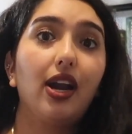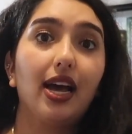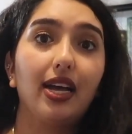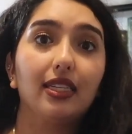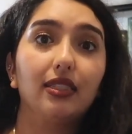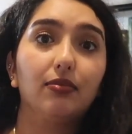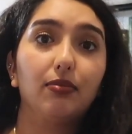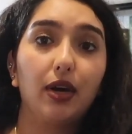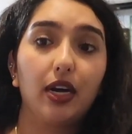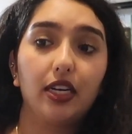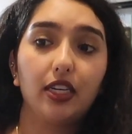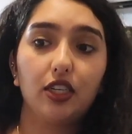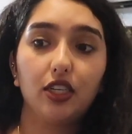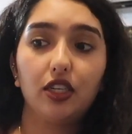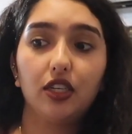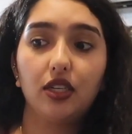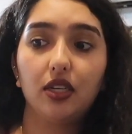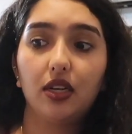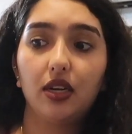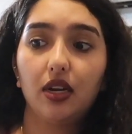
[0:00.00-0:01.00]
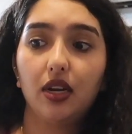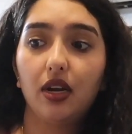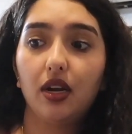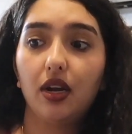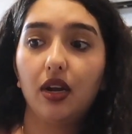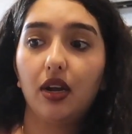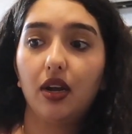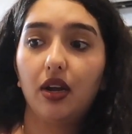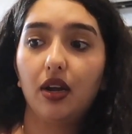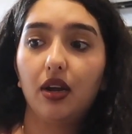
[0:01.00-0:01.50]
as much
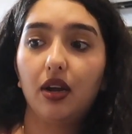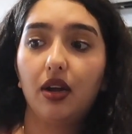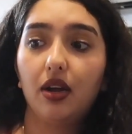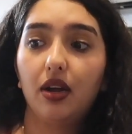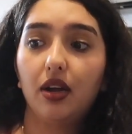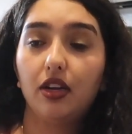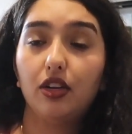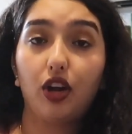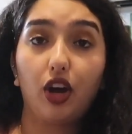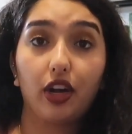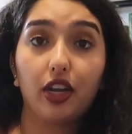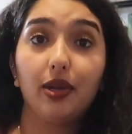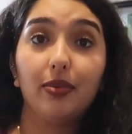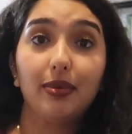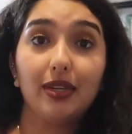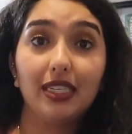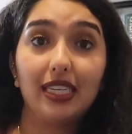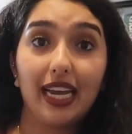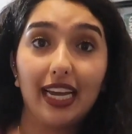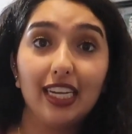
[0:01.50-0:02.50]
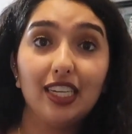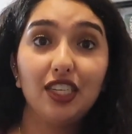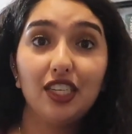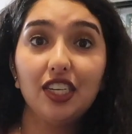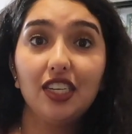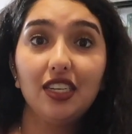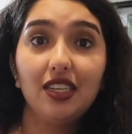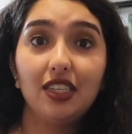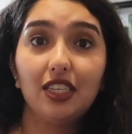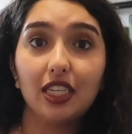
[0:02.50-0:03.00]

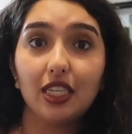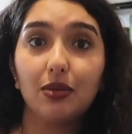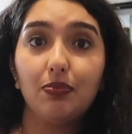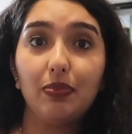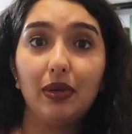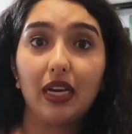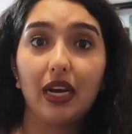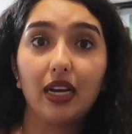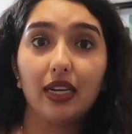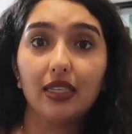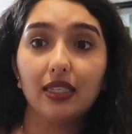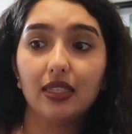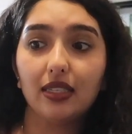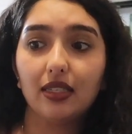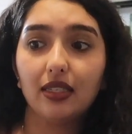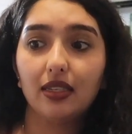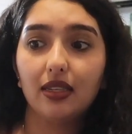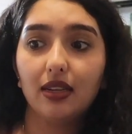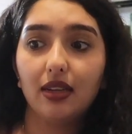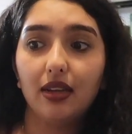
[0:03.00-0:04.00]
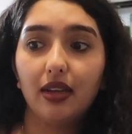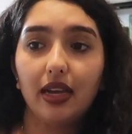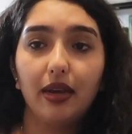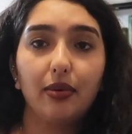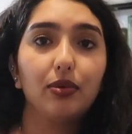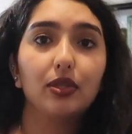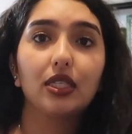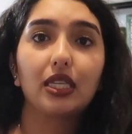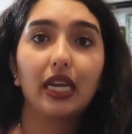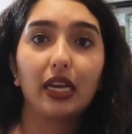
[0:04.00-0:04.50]
documentation just because it
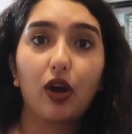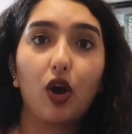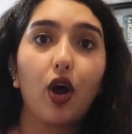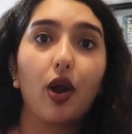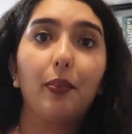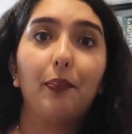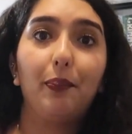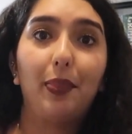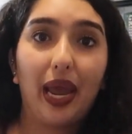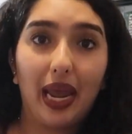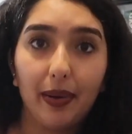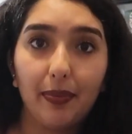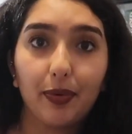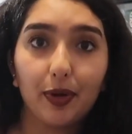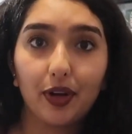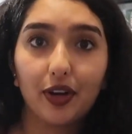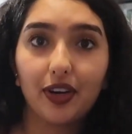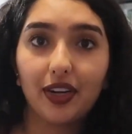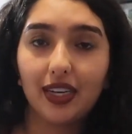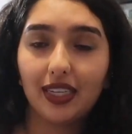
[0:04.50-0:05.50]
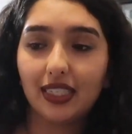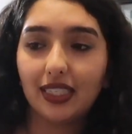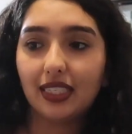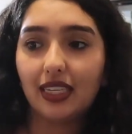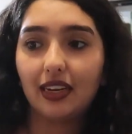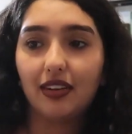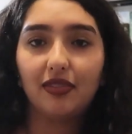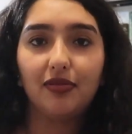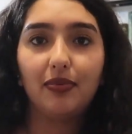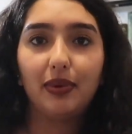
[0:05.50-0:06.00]
was like on paper instead
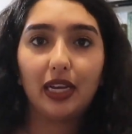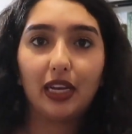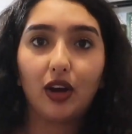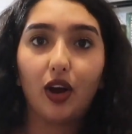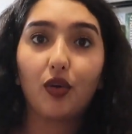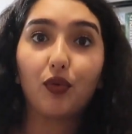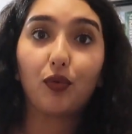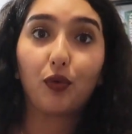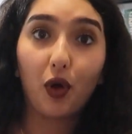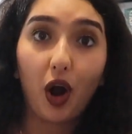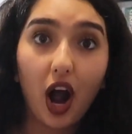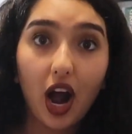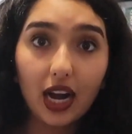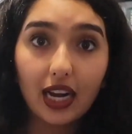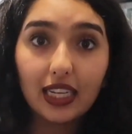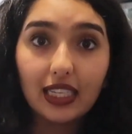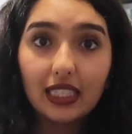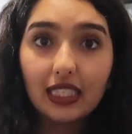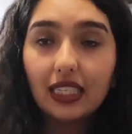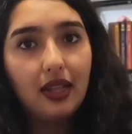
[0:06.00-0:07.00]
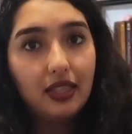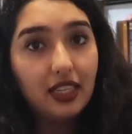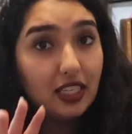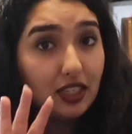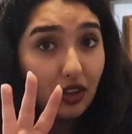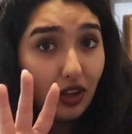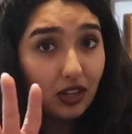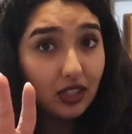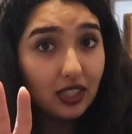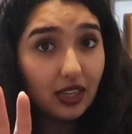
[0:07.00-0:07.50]
of being on rocks. This is
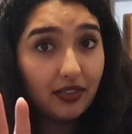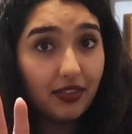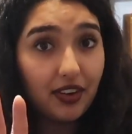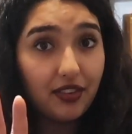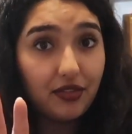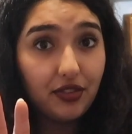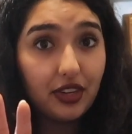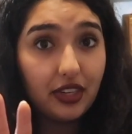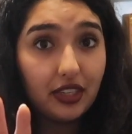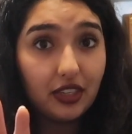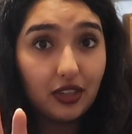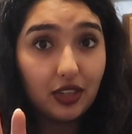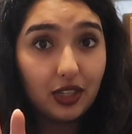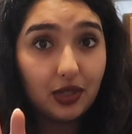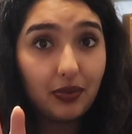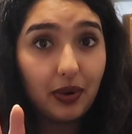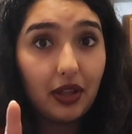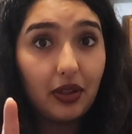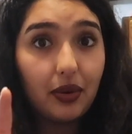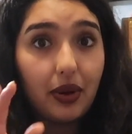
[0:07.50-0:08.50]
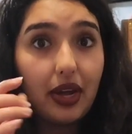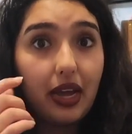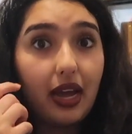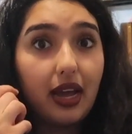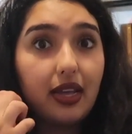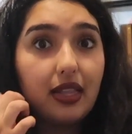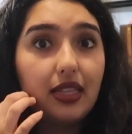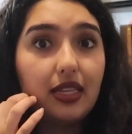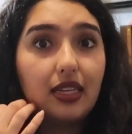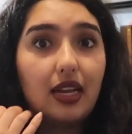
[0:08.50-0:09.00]
all stuff I've researched, by the
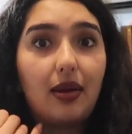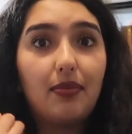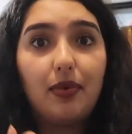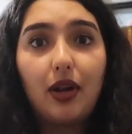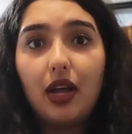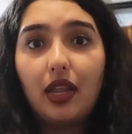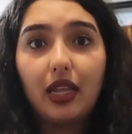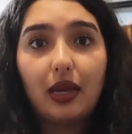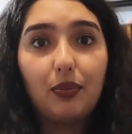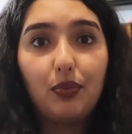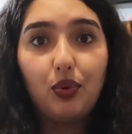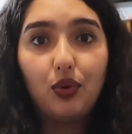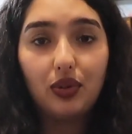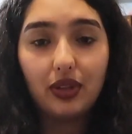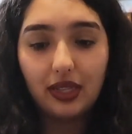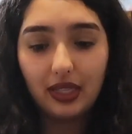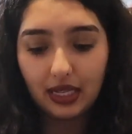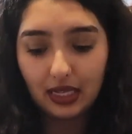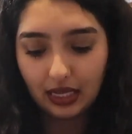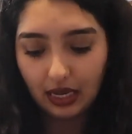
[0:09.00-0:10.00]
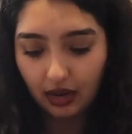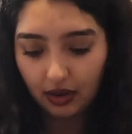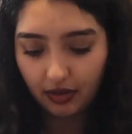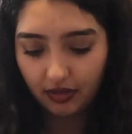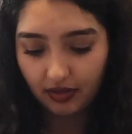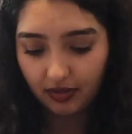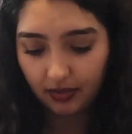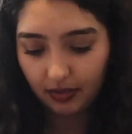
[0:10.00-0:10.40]
way. I'm not like pulling this out of